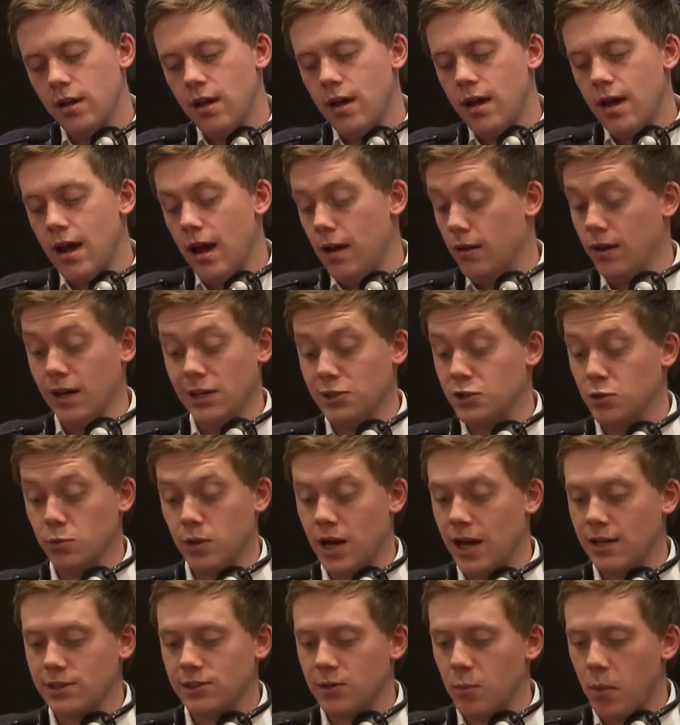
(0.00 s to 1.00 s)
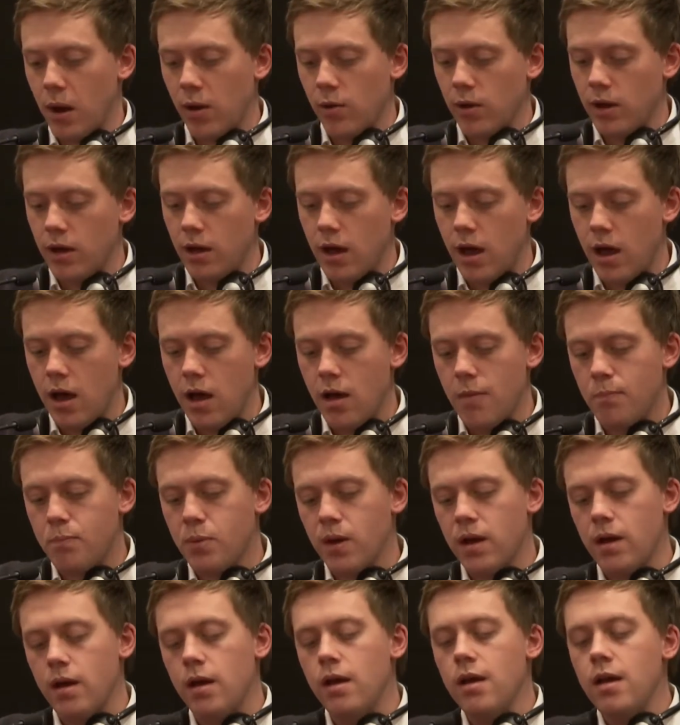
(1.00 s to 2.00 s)
unless someone asks about it, uh,
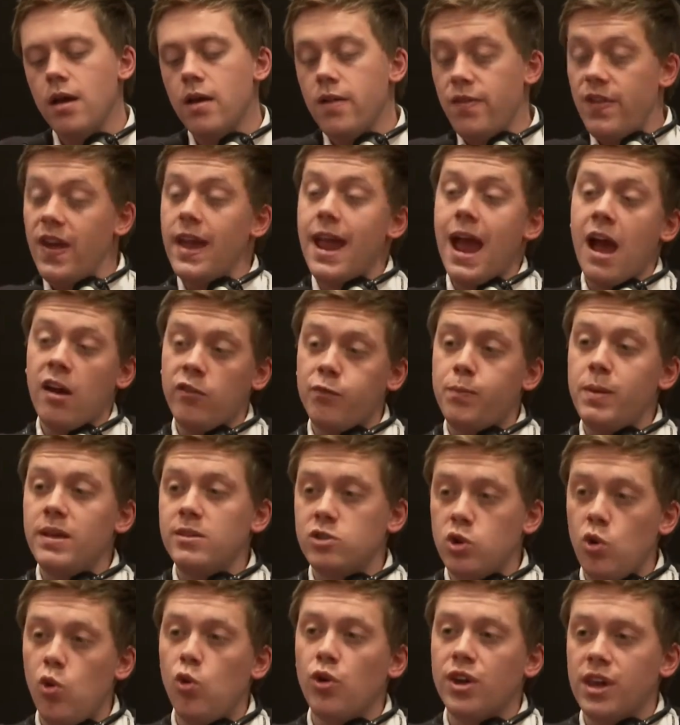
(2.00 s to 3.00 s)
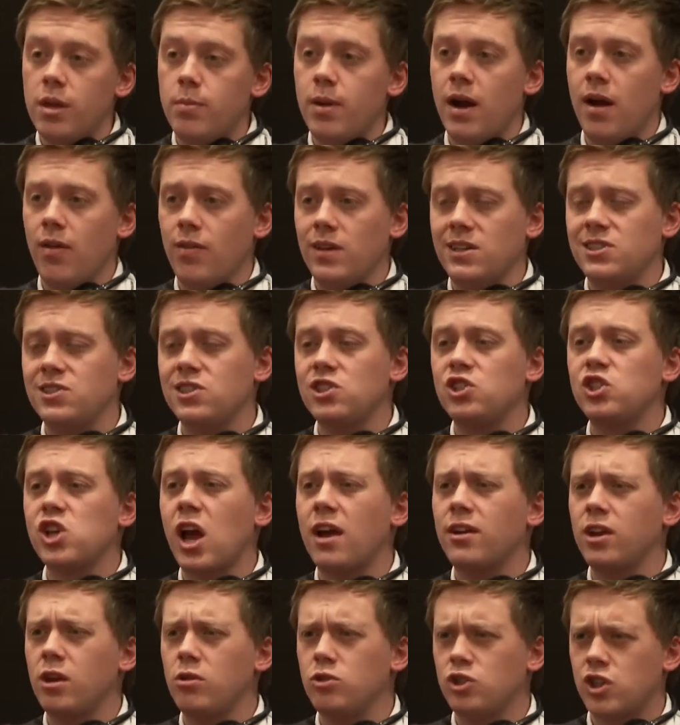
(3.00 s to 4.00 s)
but they have been talking about this. The
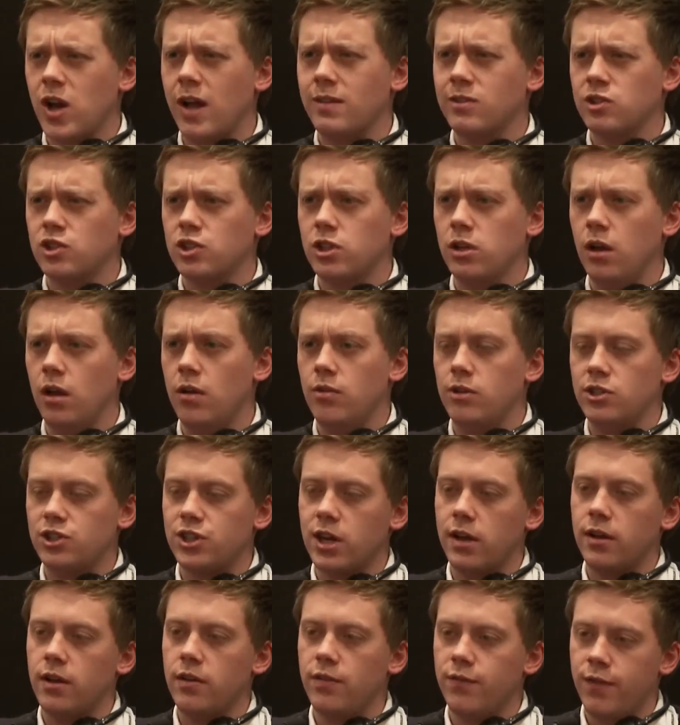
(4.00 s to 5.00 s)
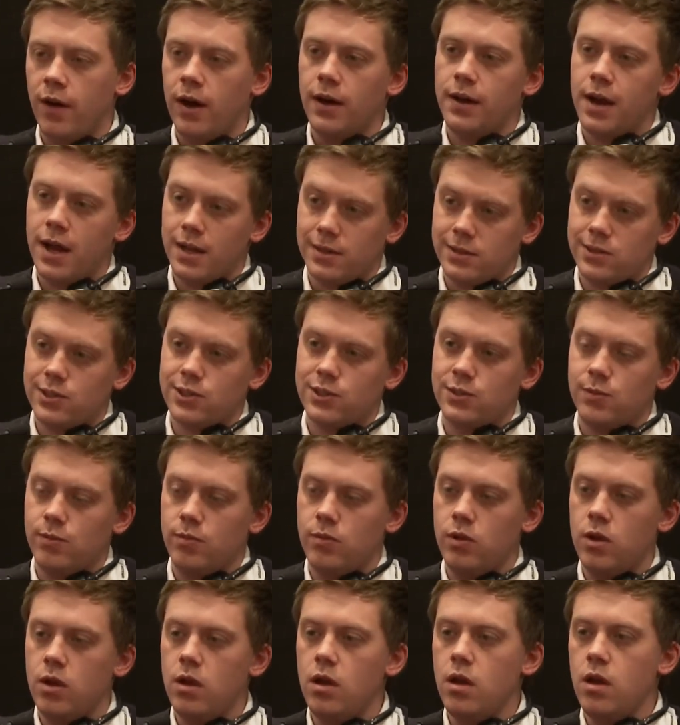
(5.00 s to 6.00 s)
shadow chancellor, the shadow finance
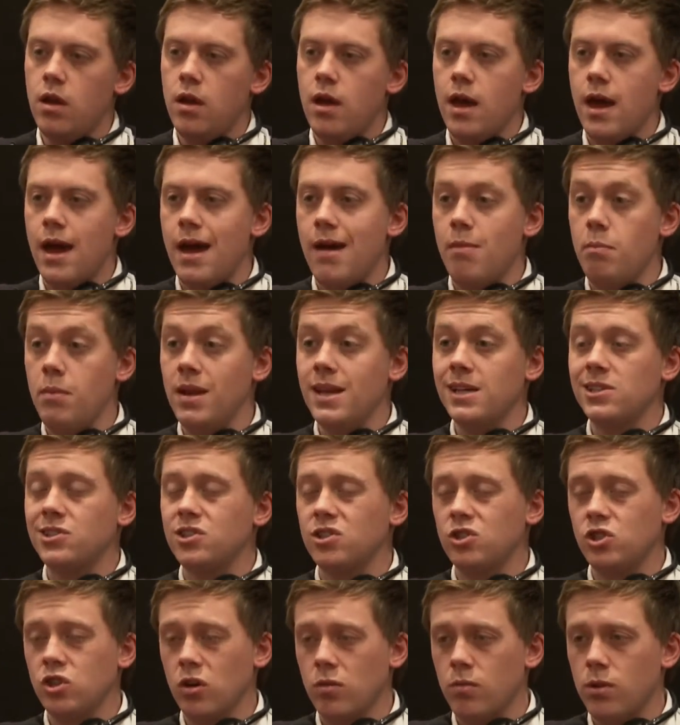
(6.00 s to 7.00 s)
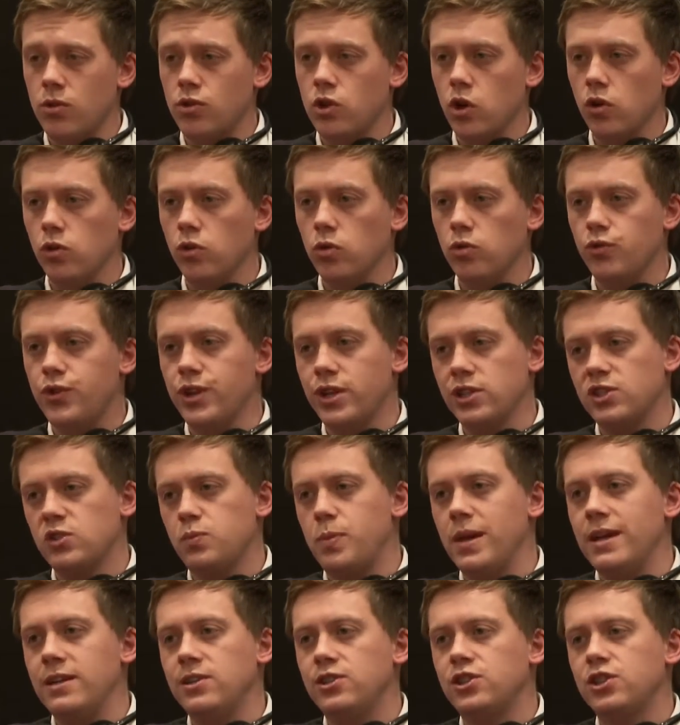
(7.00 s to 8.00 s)
uh, minister, John McDonnell, did a
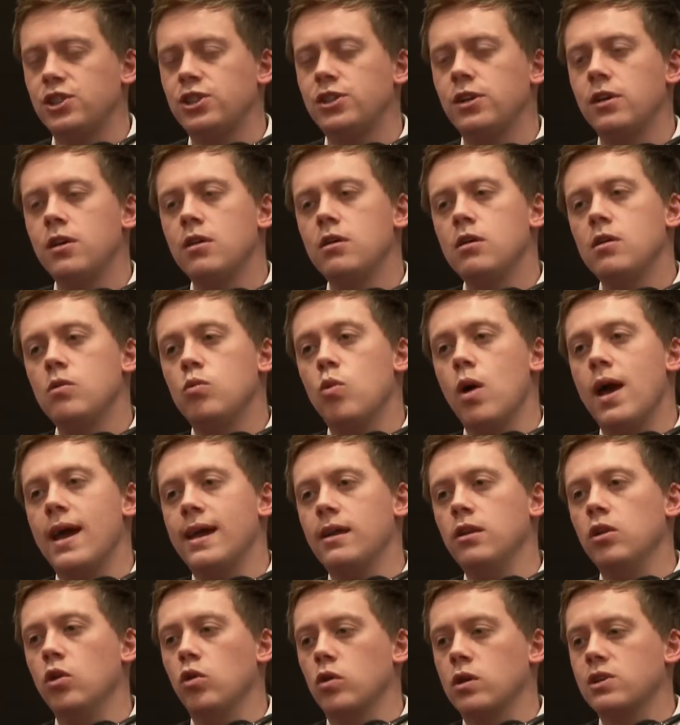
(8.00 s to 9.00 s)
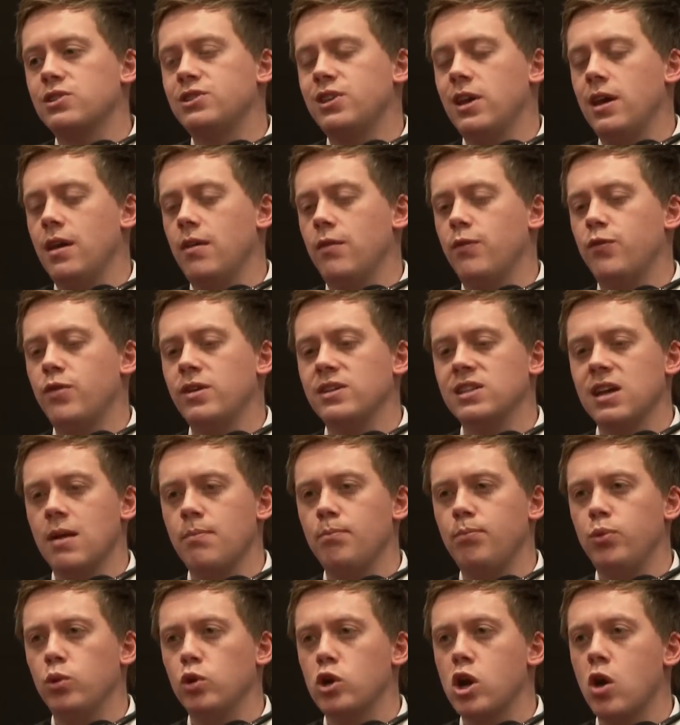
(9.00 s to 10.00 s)
speech where he looked at, for
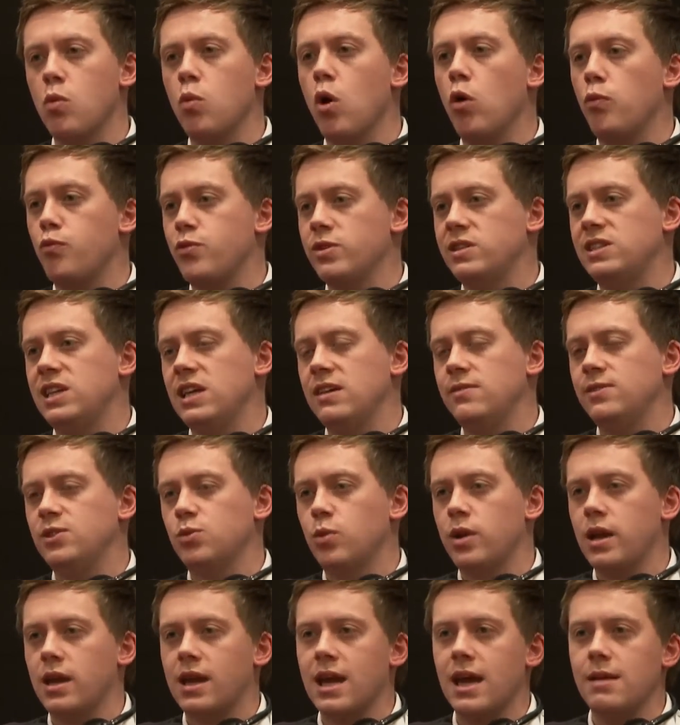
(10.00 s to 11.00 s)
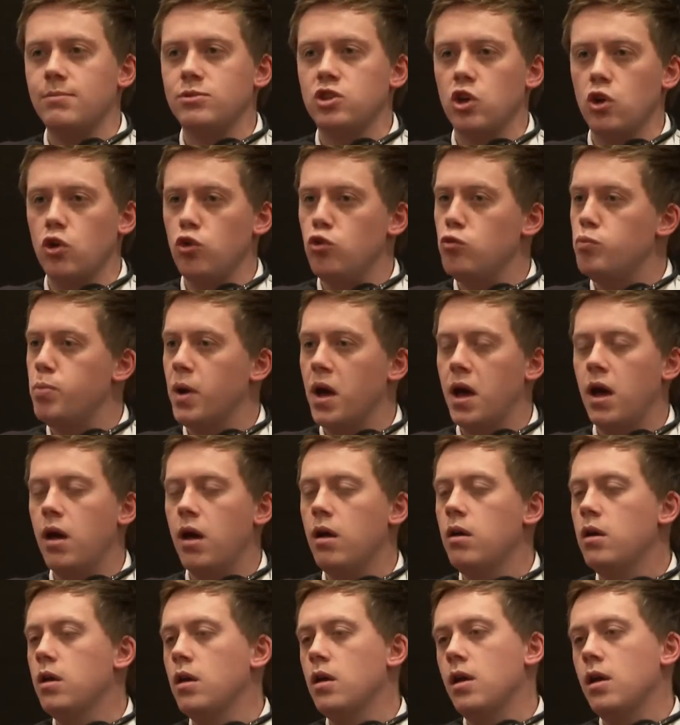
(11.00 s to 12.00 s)
example, cooperatives when it came to
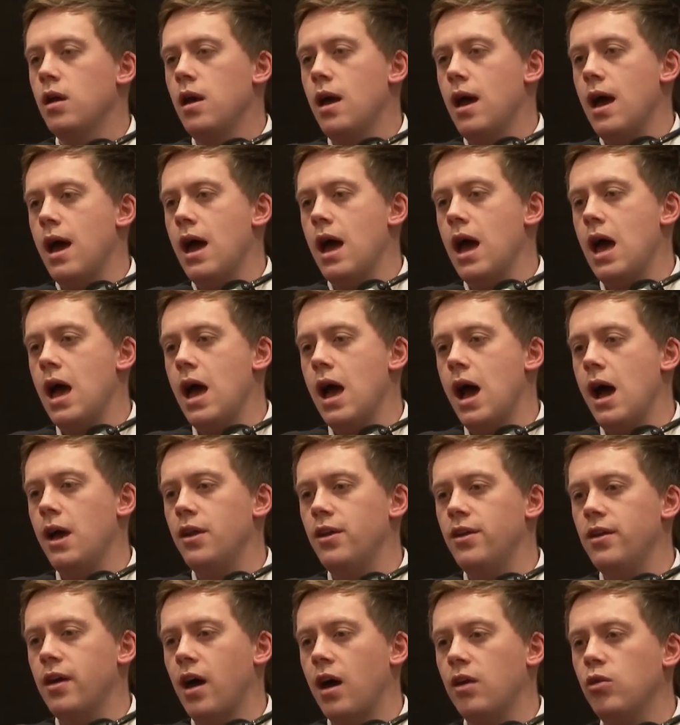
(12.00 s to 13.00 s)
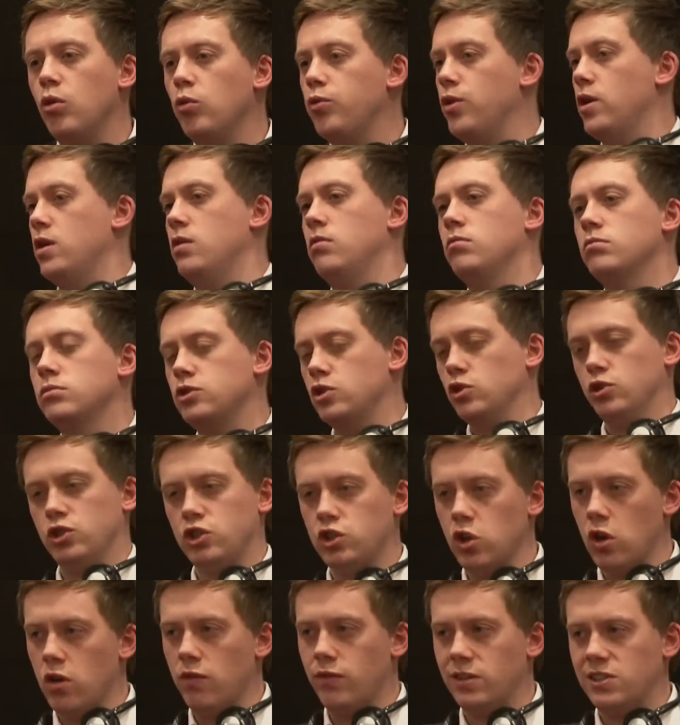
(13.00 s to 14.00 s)
Uber uh, and, and other such
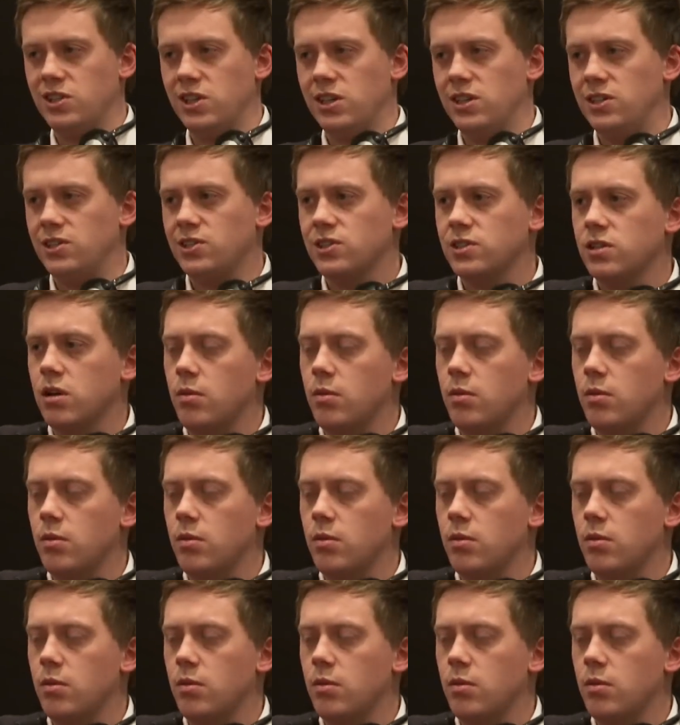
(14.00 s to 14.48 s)
services.